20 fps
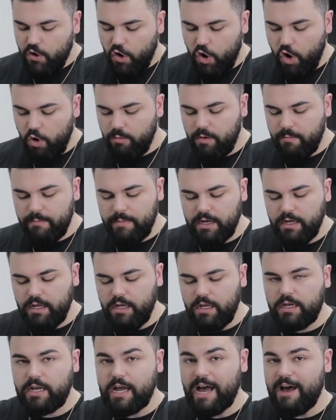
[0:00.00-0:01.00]
whole
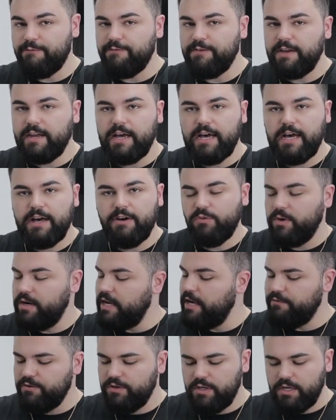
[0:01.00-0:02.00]
milk, half and half,
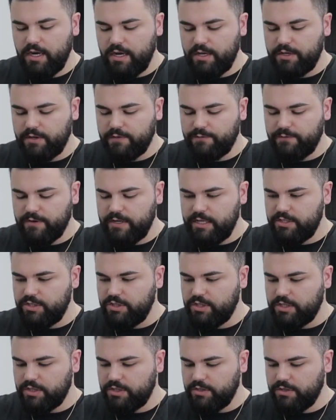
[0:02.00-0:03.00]
whatever you got in your fridge,
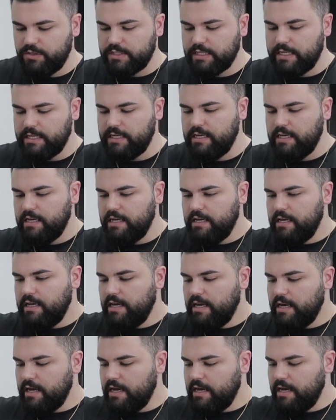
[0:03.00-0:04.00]
you can use it,
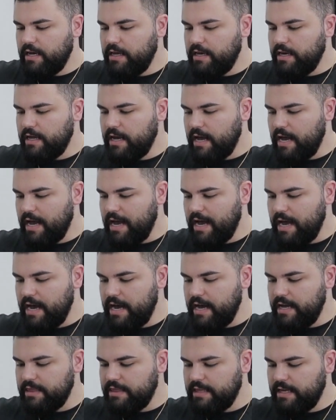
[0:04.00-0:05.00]
and
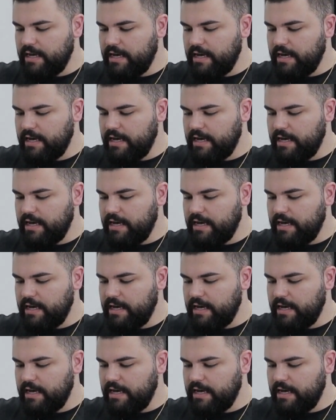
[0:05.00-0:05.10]
add